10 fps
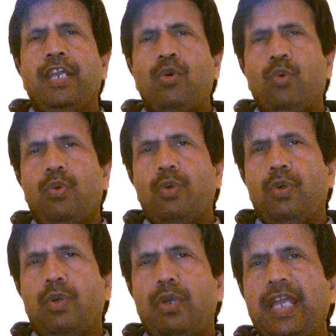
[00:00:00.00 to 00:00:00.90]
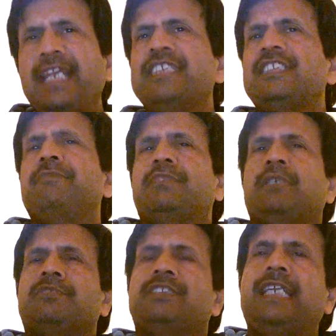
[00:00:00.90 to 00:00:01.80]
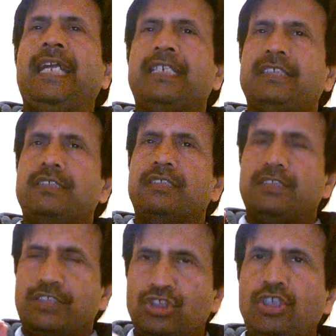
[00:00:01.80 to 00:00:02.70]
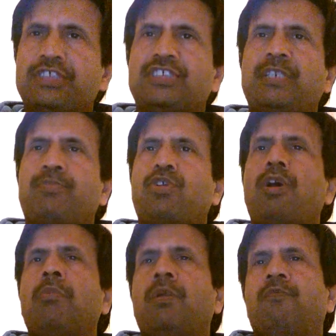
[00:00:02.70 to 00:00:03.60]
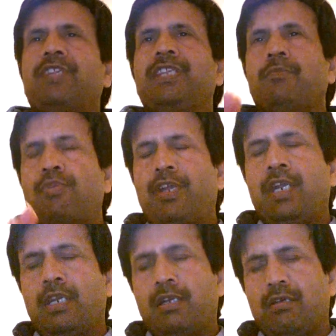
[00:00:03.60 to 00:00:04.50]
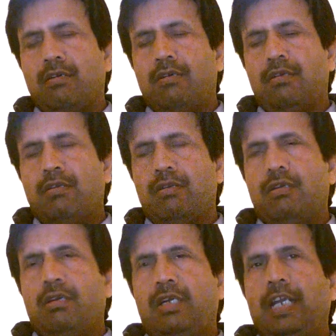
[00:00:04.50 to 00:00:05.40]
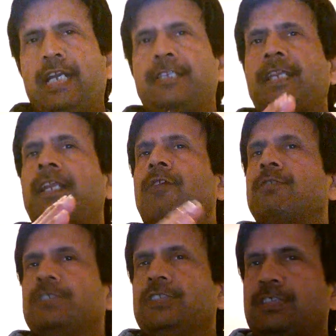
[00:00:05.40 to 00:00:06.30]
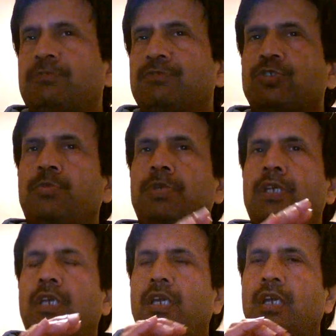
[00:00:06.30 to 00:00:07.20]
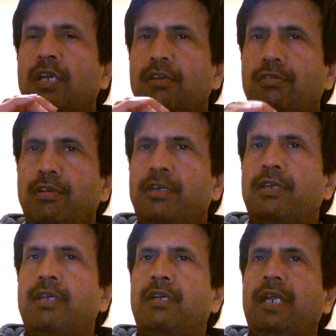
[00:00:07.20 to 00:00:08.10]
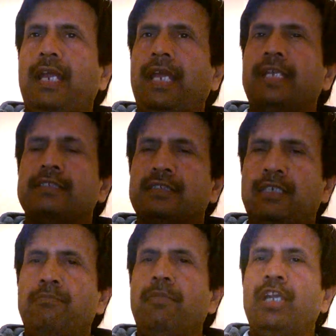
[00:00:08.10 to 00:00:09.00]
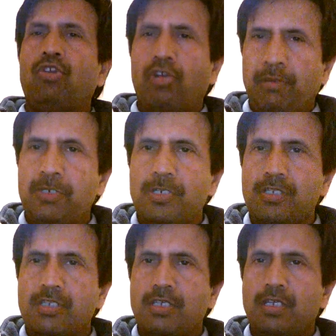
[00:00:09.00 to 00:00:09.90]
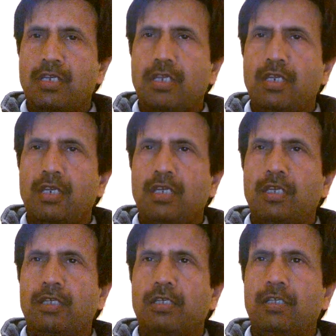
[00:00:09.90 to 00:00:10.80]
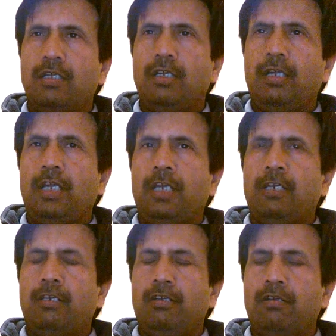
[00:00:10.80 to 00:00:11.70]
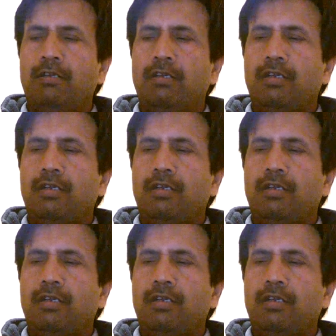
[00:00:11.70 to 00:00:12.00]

now any symptoms that suggest a problem with the brain and the nervous system should be treated as a medical emergency and uh,